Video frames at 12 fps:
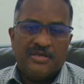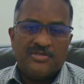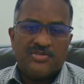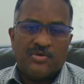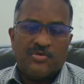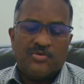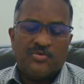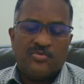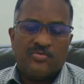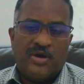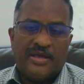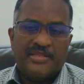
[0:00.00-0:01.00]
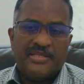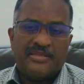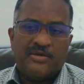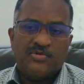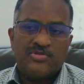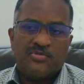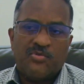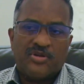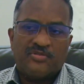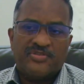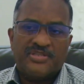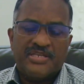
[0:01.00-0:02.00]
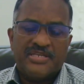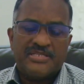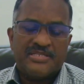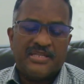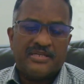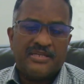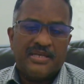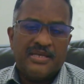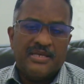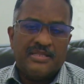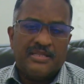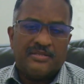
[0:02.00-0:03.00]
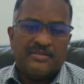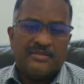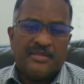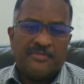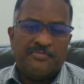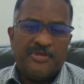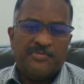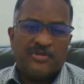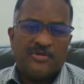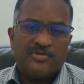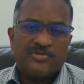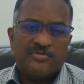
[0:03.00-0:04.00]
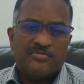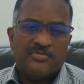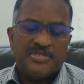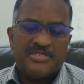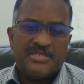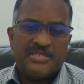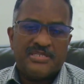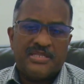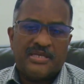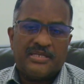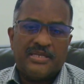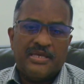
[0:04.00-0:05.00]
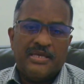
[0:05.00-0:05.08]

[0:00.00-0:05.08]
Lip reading: So I think those are one of the things that people also miss, is that